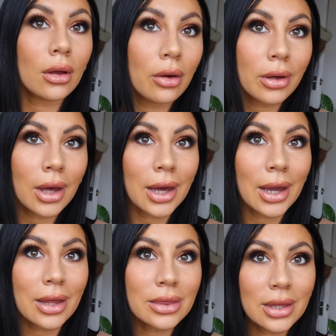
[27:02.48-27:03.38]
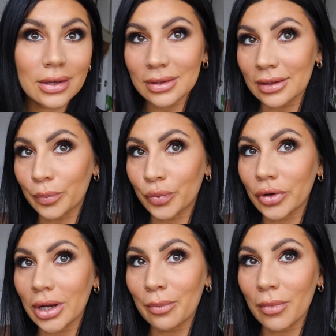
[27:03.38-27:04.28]
Okay, and this is
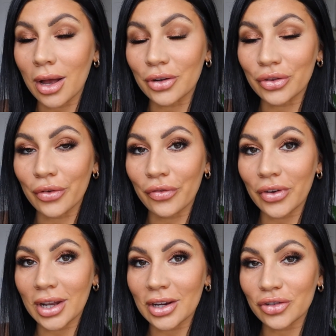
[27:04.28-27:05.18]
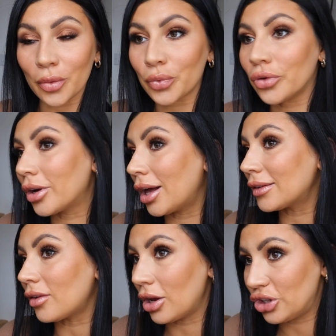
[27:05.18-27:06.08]
pretty much the finished
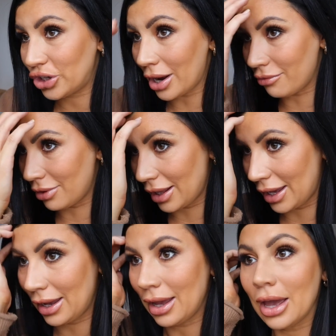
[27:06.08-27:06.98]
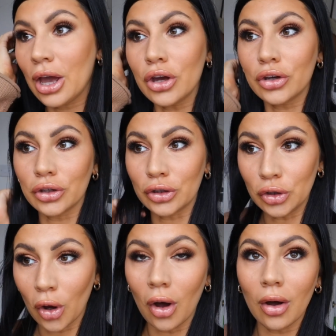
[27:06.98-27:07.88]
product. I generally could
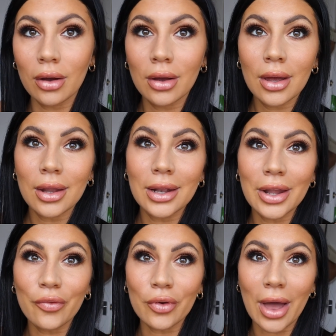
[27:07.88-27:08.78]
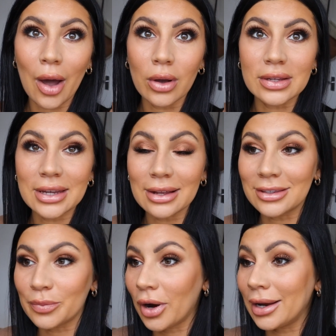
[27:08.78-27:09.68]
not live without a setting
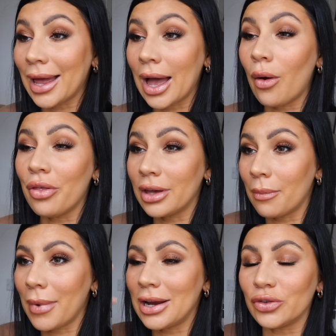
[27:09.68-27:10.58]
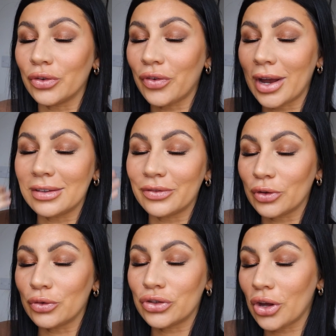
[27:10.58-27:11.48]
spray now. I think it makes your face
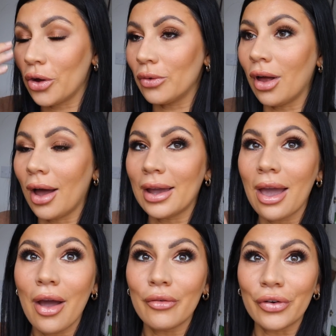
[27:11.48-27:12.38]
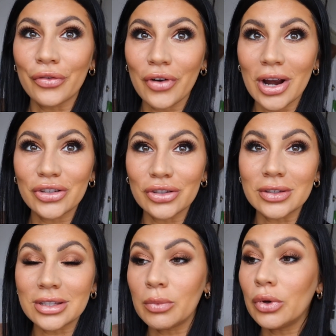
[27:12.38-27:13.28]
feel so like refreshed
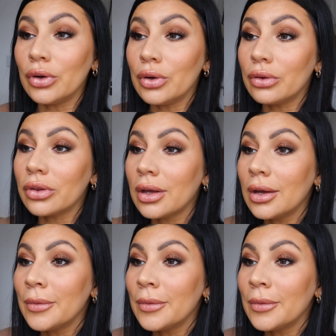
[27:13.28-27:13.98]
and smooth.